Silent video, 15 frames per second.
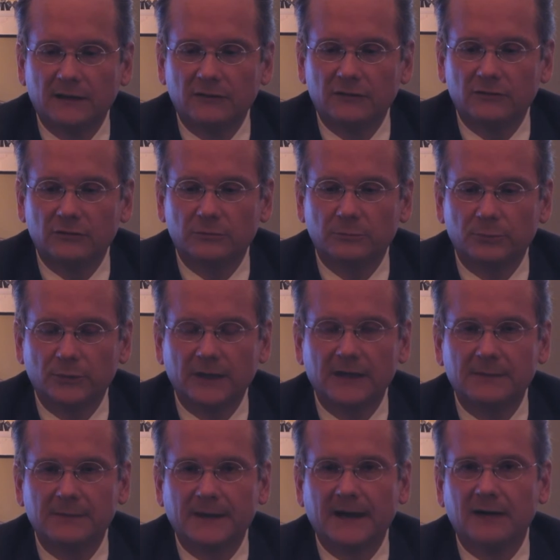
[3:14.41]
to bring
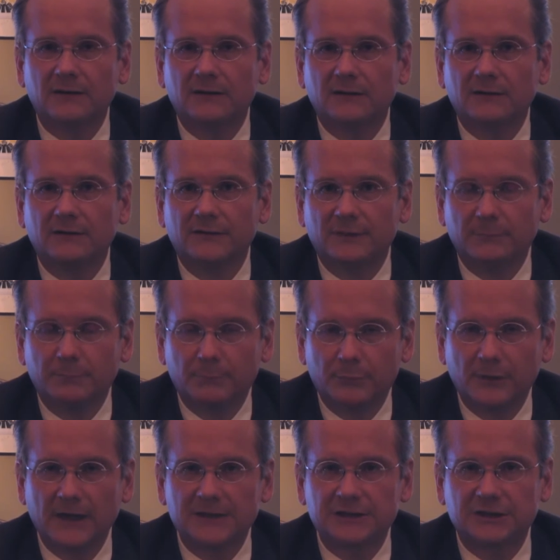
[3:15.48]
about the
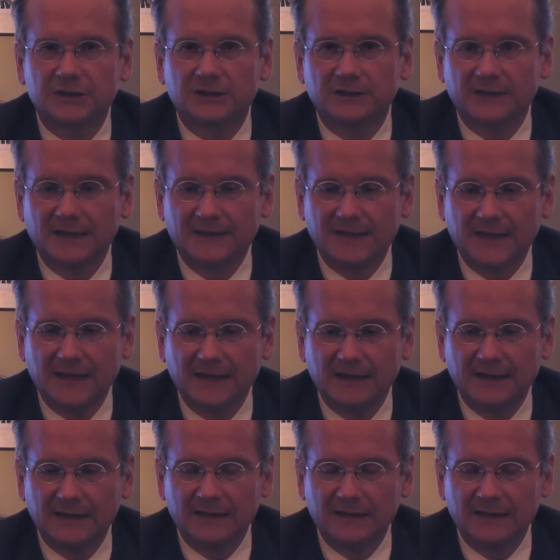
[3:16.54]
pressure that they